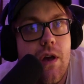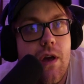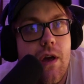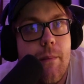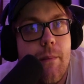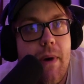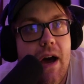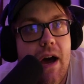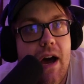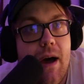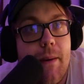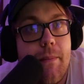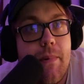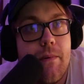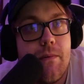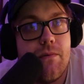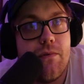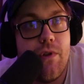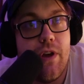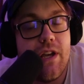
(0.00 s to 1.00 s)
pop,
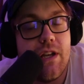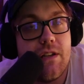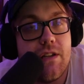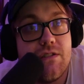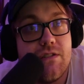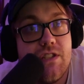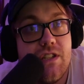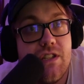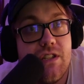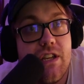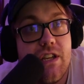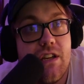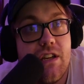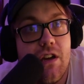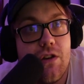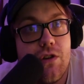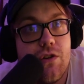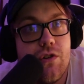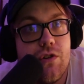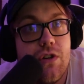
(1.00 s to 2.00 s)
like, to get
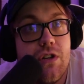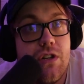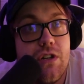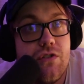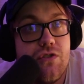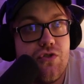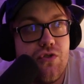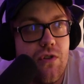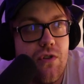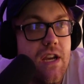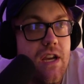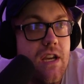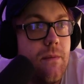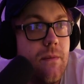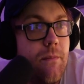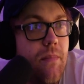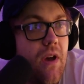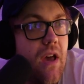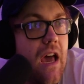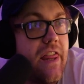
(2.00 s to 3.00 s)
a good
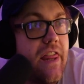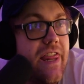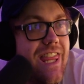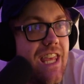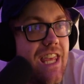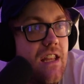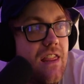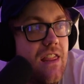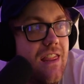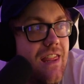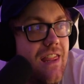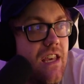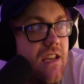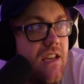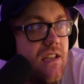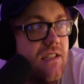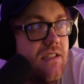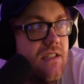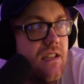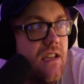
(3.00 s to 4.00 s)
trade, but I think
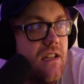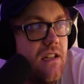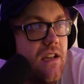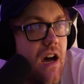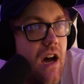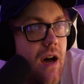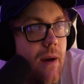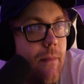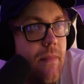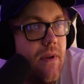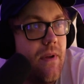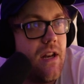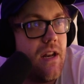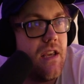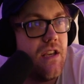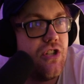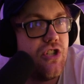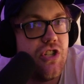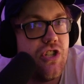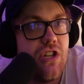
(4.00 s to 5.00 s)
this in
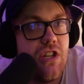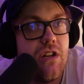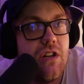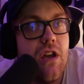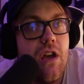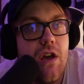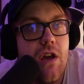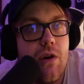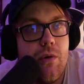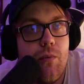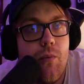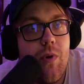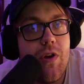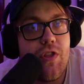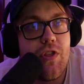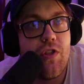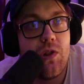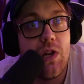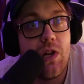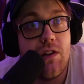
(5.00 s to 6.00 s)
combination
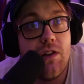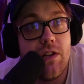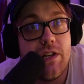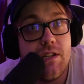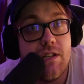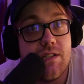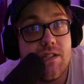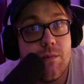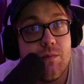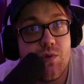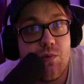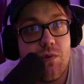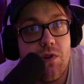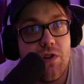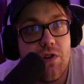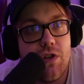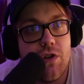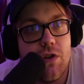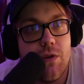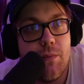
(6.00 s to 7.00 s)
with Lily seems
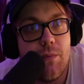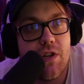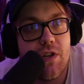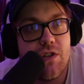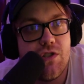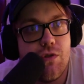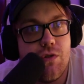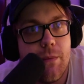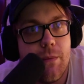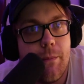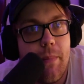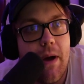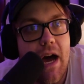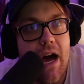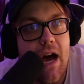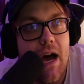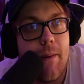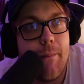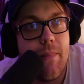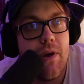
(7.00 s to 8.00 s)
really good because you could
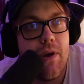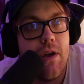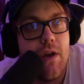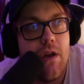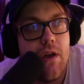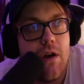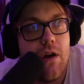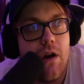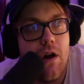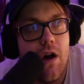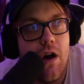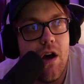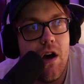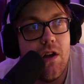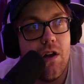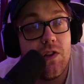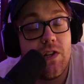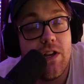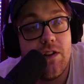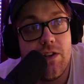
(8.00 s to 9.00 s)
pop
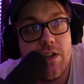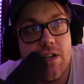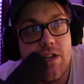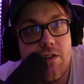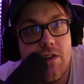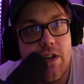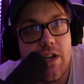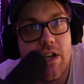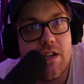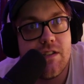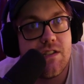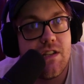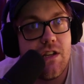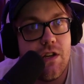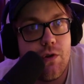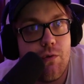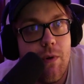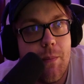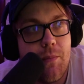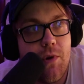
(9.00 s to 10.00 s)
Lily like as the
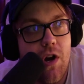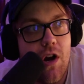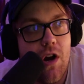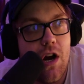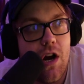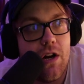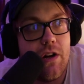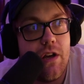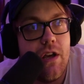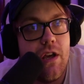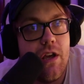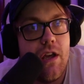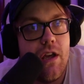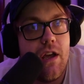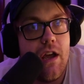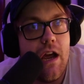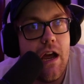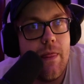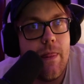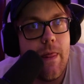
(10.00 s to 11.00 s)
equip card,
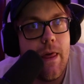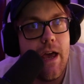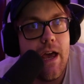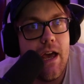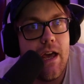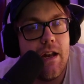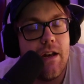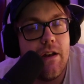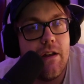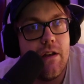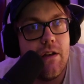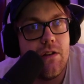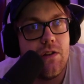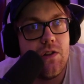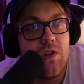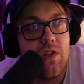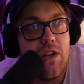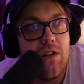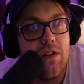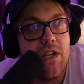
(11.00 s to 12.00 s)
and then
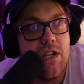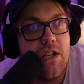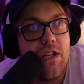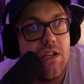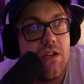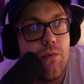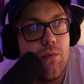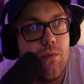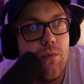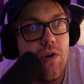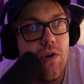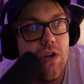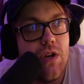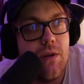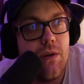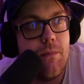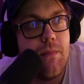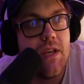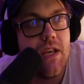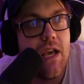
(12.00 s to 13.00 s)
Lily
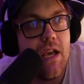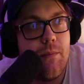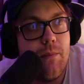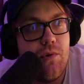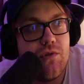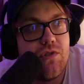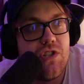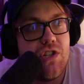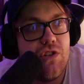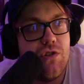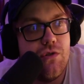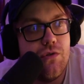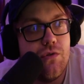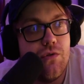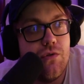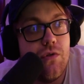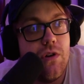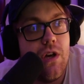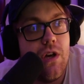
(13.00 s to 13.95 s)
would be able to